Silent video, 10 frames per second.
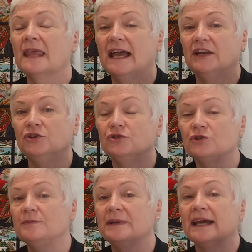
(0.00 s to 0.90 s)
and you
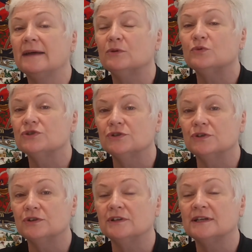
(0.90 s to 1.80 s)
should be able
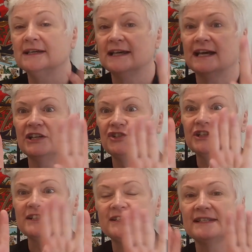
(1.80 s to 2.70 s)
to
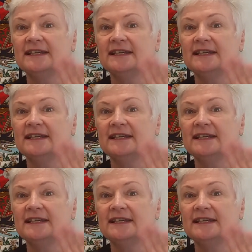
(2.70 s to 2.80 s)
adjust